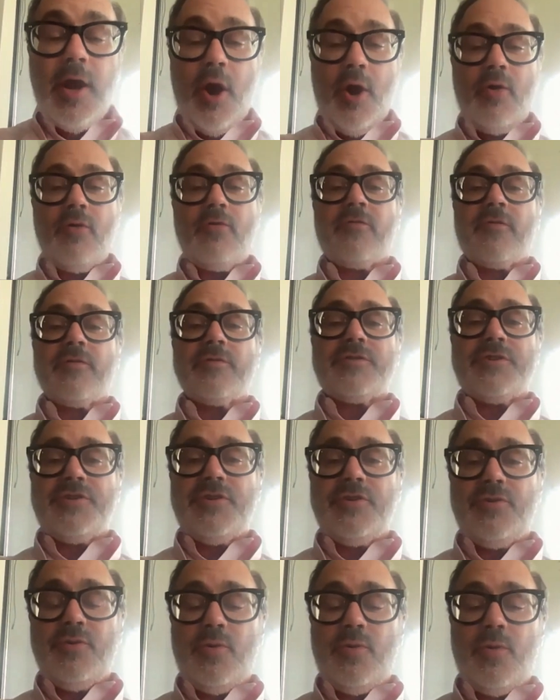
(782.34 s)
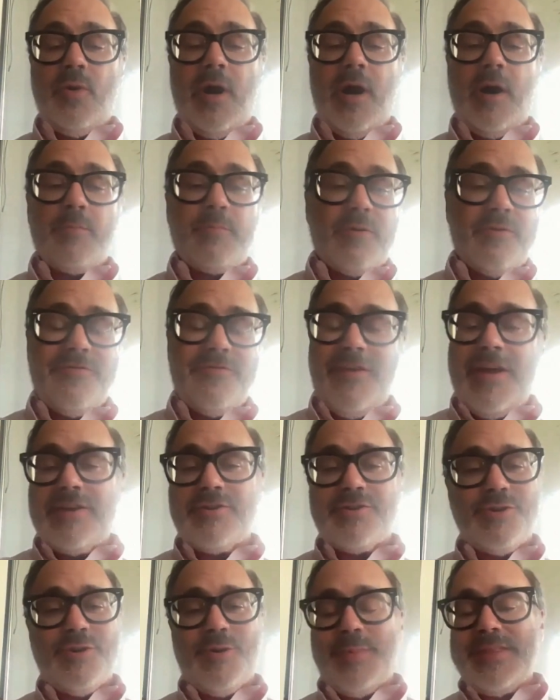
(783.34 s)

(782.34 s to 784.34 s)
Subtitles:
over to a professional,